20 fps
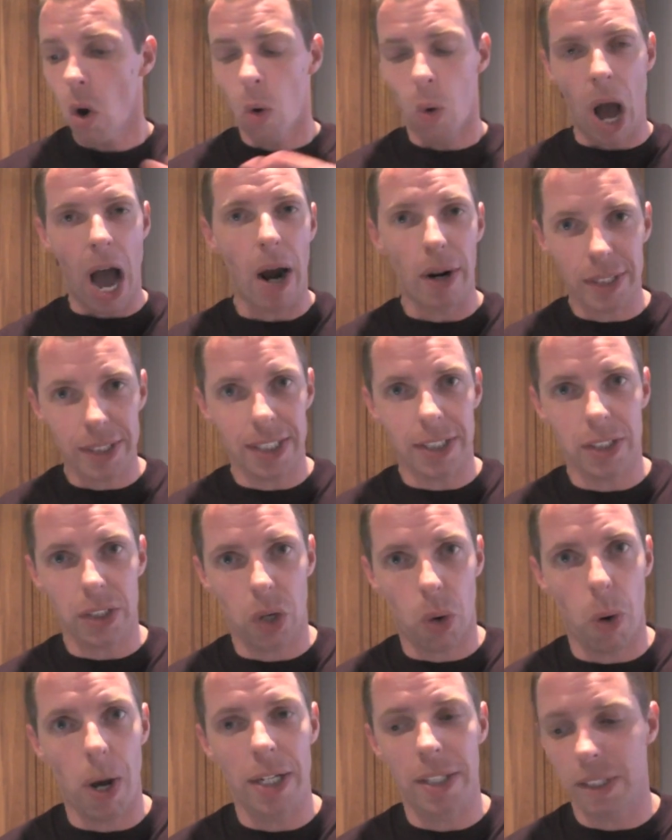How does this
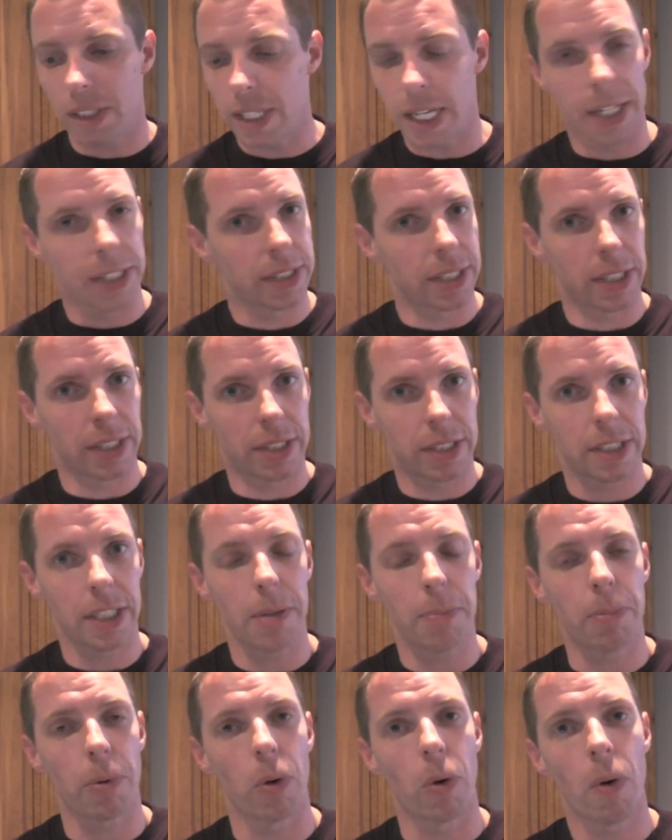equate to this? It's
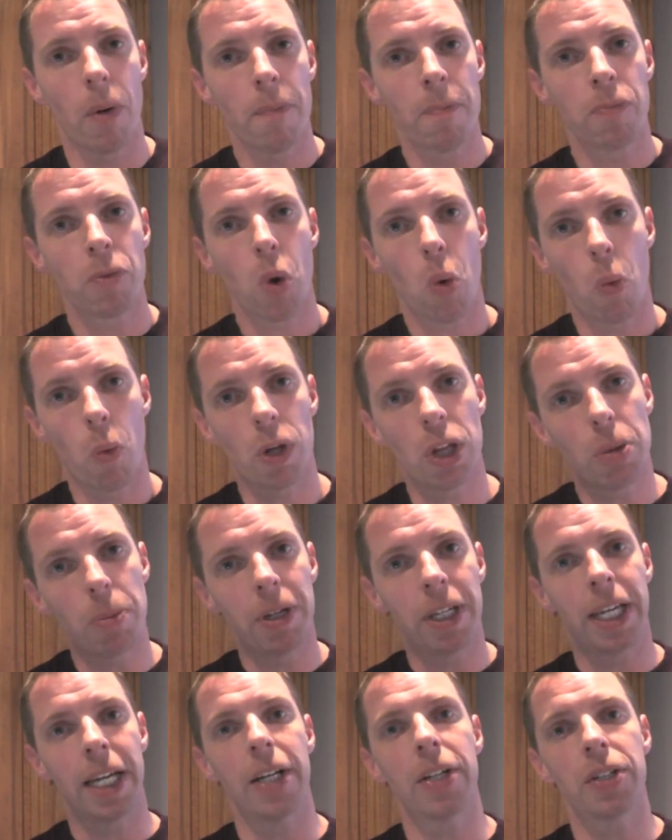simple. When you
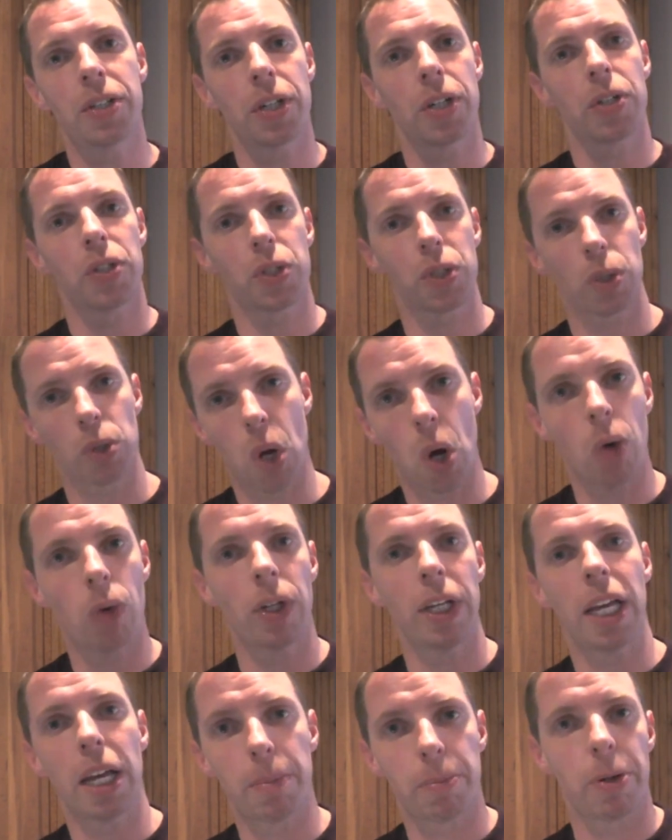begin to
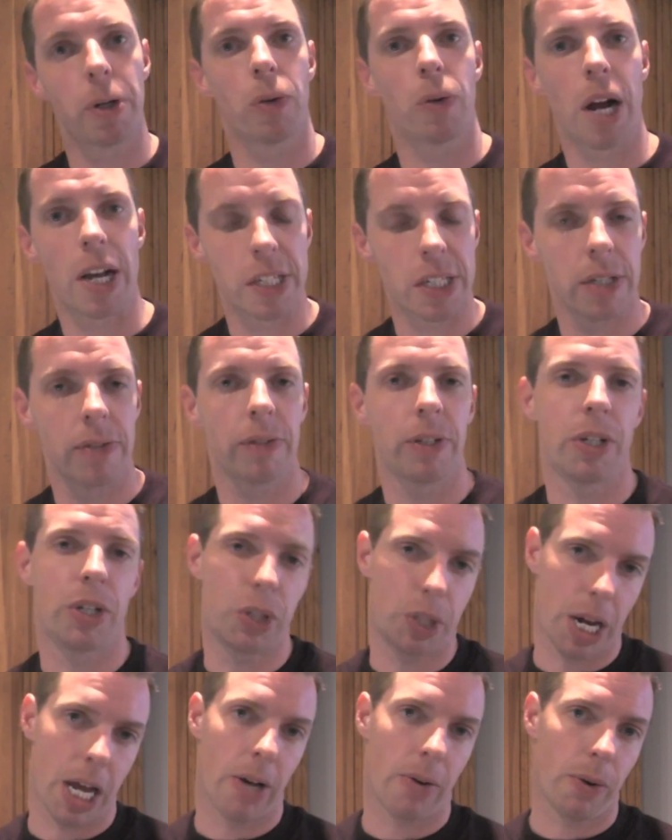slowly and progressively
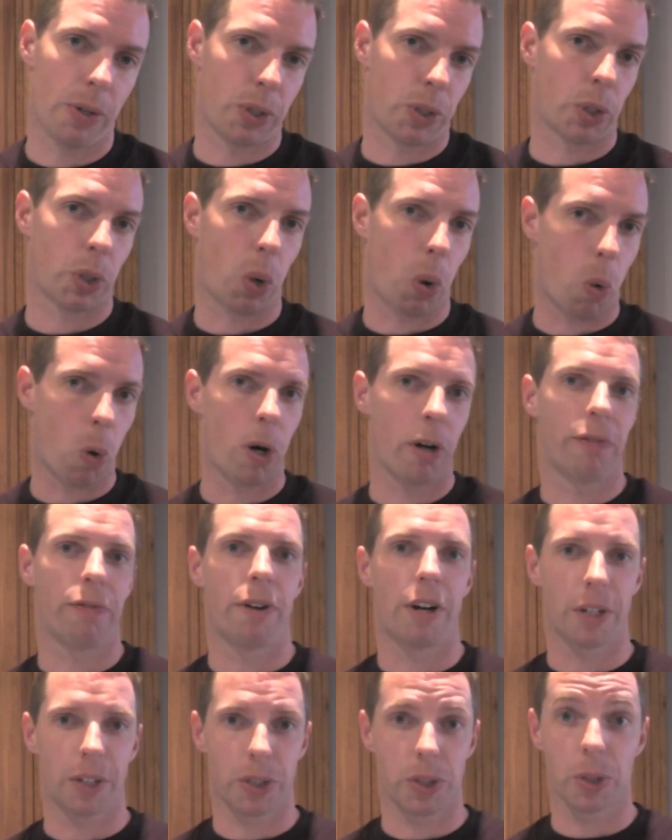challenge your core and
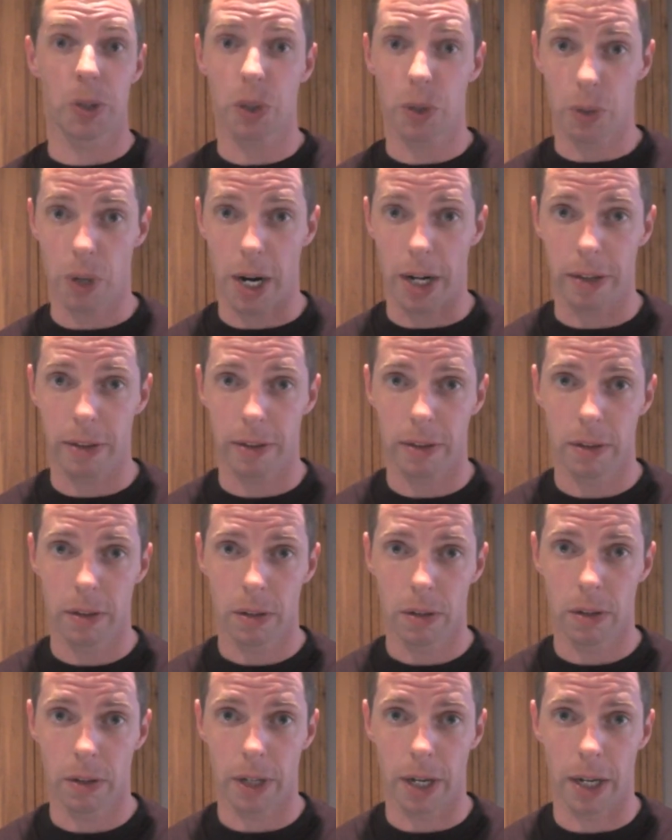functional strength,
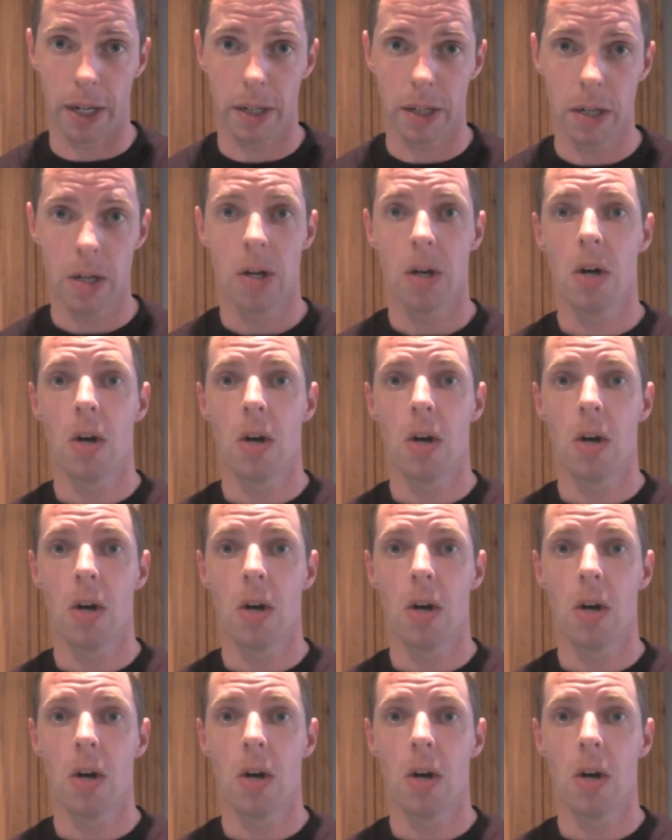okay,